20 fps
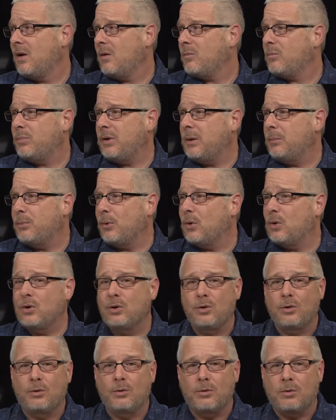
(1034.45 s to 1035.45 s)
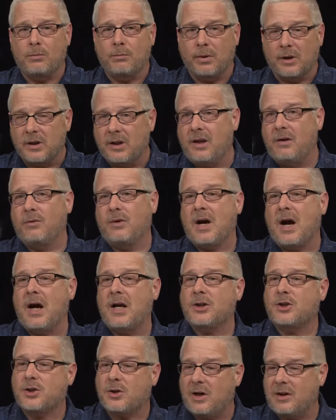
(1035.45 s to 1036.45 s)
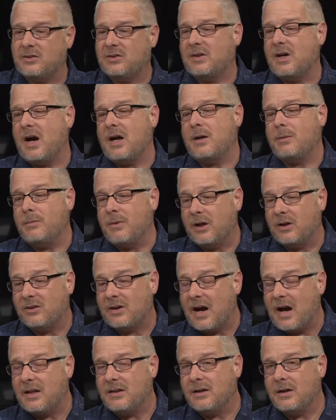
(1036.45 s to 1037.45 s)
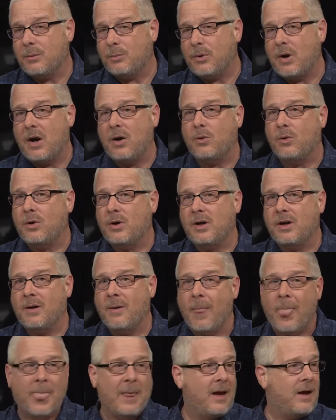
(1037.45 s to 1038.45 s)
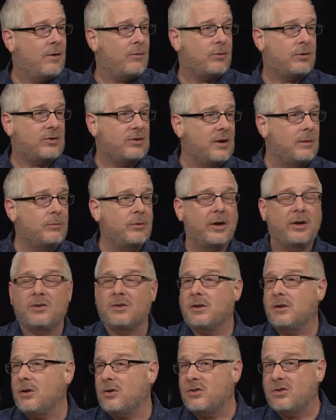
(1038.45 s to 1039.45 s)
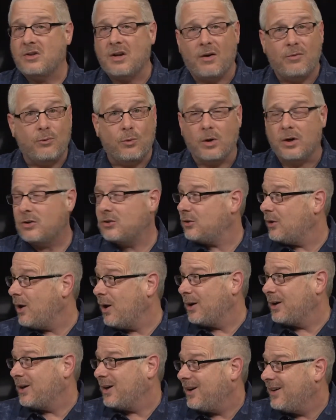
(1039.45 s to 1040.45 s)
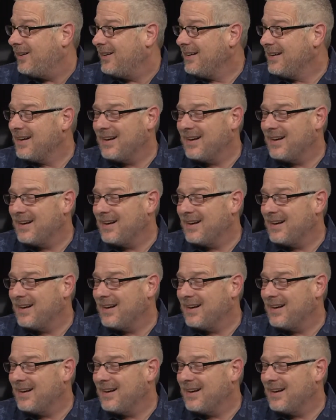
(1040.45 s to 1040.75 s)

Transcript: Yeah. People who believe God, trust God, and make tithing a priority for some reason their stuff works longer.